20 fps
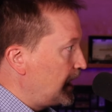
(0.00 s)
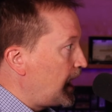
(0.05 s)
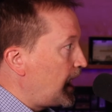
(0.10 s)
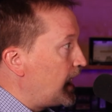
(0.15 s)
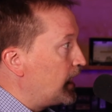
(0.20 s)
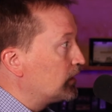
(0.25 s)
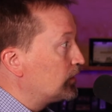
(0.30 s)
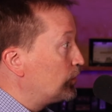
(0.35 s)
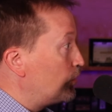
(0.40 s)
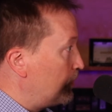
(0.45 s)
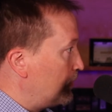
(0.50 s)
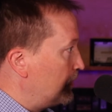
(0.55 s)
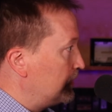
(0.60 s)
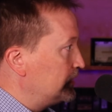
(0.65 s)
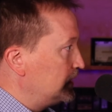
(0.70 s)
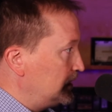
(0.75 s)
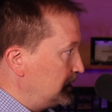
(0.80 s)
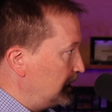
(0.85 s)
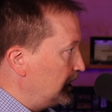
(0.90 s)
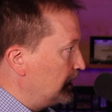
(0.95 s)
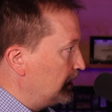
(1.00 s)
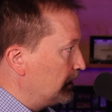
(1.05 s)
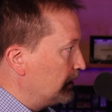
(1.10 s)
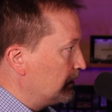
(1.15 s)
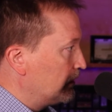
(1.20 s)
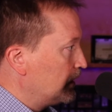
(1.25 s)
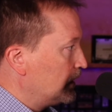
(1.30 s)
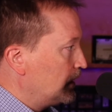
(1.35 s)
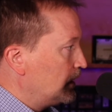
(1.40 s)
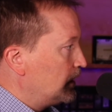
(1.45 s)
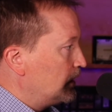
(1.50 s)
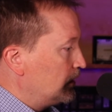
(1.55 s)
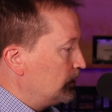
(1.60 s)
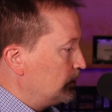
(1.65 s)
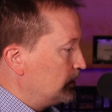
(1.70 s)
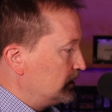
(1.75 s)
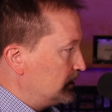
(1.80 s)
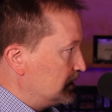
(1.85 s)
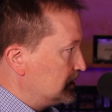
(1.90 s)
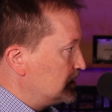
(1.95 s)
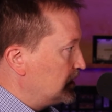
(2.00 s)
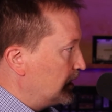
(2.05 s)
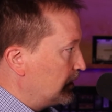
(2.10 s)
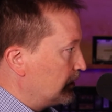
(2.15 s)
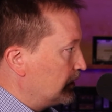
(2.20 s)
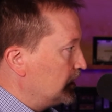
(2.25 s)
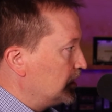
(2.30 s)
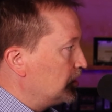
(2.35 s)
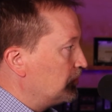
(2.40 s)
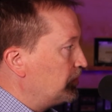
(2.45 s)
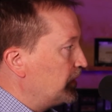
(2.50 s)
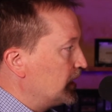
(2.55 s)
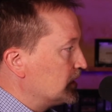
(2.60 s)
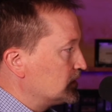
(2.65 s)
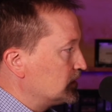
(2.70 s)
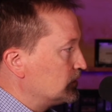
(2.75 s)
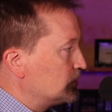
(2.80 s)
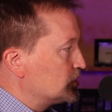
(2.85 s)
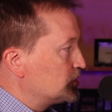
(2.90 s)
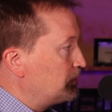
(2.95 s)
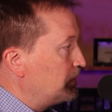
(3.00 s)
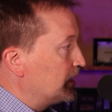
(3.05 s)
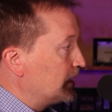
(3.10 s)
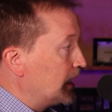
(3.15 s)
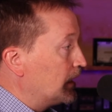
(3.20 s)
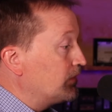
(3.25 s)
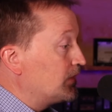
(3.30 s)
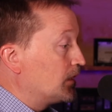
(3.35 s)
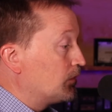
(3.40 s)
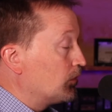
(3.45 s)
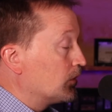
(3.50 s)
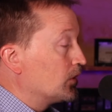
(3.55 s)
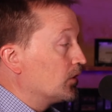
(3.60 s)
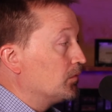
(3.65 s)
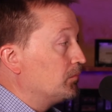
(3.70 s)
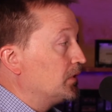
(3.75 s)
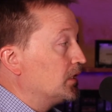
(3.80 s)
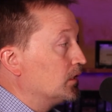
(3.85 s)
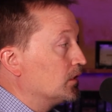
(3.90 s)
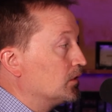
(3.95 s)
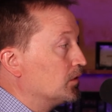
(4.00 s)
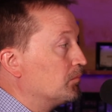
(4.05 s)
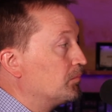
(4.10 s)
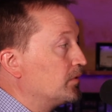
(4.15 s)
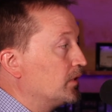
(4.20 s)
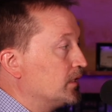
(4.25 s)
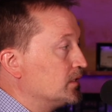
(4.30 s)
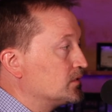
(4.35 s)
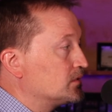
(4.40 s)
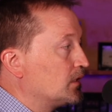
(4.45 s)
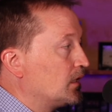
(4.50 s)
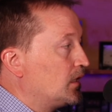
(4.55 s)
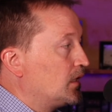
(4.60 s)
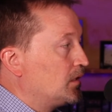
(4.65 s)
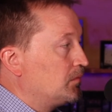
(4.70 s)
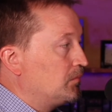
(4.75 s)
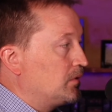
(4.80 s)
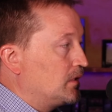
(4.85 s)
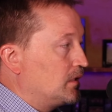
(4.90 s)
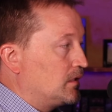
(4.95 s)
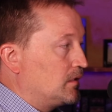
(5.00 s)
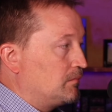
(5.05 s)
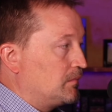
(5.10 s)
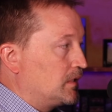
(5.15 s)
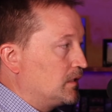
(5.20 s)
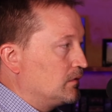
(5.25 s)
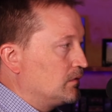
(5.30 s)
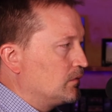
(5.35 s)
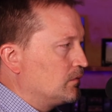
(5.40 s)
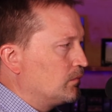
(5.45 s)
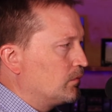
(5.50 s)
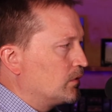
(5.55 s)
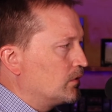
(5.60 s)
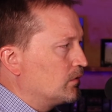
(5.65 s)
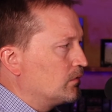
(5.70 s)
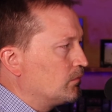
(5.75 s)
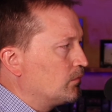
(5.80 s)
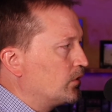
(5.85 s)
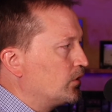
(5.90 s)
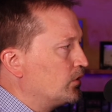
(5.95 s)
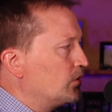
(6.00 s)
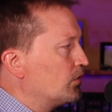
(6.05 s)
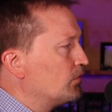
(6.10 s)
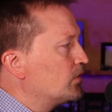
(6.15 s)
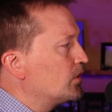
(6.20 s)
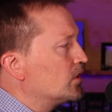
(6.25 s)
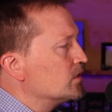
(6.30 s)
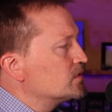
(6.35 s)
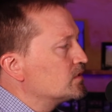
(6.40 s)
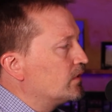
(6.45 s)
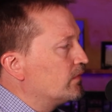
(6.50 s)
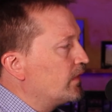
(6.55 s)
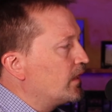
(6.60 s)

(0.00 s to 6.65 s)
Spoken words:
high quality care mm-hmm. with integrity, compassion, respect. I think we're going to be at a good place. But I don't know, what are your thoughts on